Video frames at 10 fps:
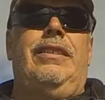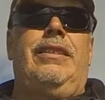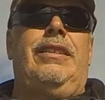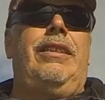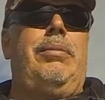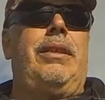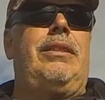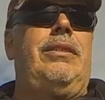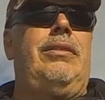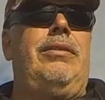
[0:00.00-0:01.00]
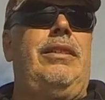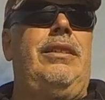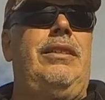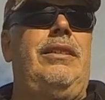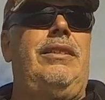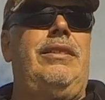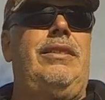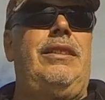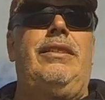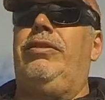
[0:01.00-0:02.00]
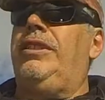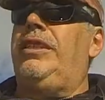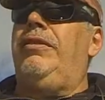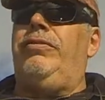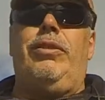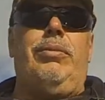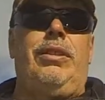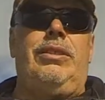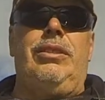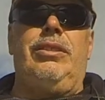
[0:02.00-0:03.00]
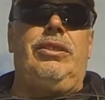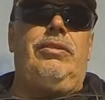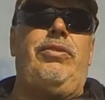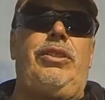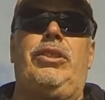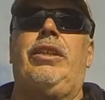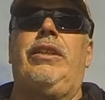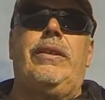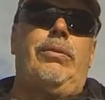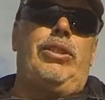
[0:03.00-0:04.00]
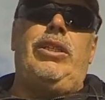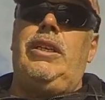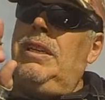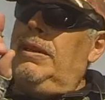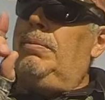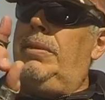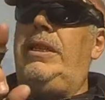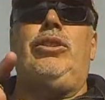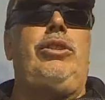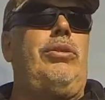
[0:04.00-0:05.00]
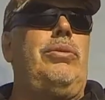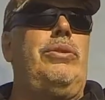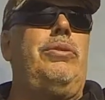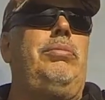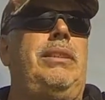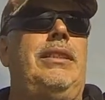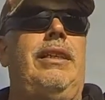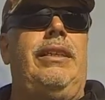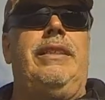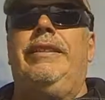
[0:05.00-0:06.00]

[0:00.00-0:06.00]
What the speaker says: going to go back to seeing if I can't find one of those elusive fish, which are managing to elude me today.